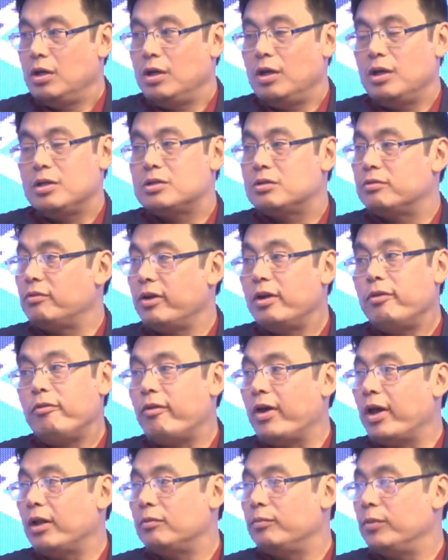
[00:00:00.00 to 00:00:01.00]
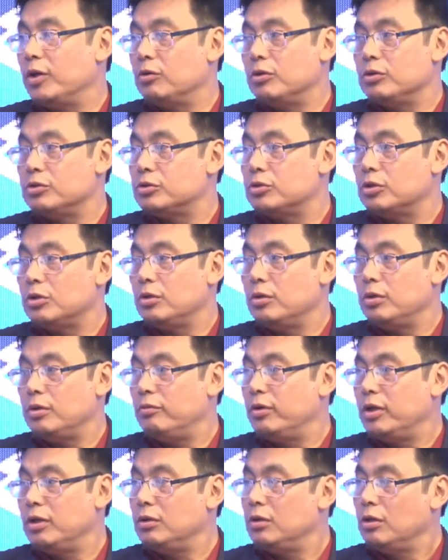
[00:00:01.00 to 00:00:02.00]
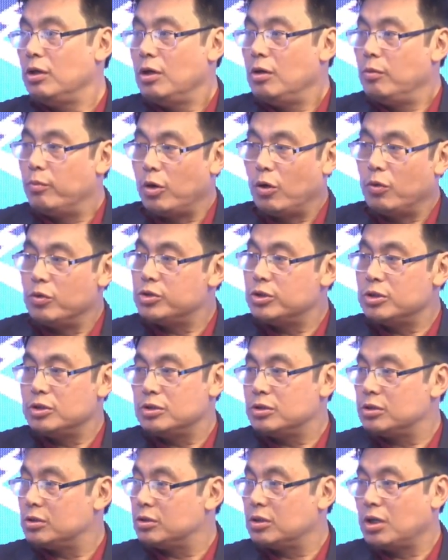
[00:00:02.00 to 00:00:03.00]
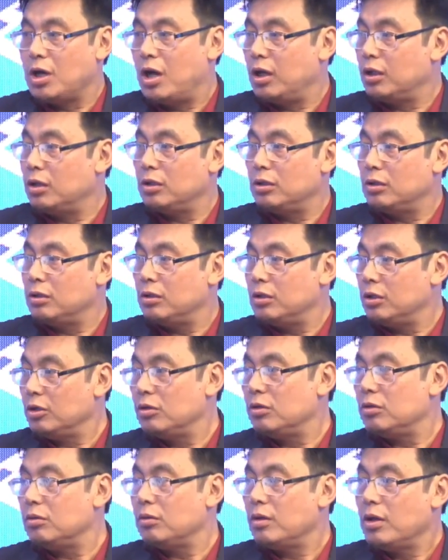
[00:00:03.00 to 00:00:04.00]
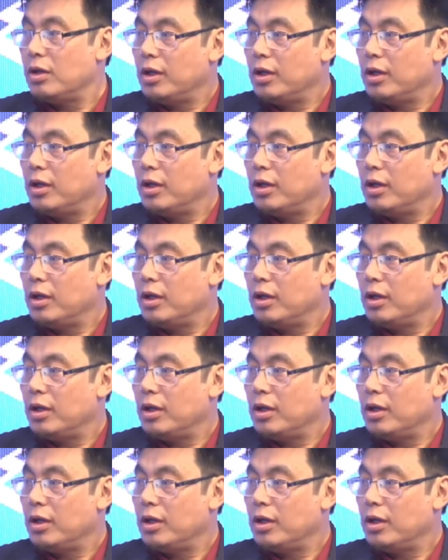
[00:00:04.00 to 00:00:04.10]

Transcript: it's very bad, because uh, even producers can't, you know,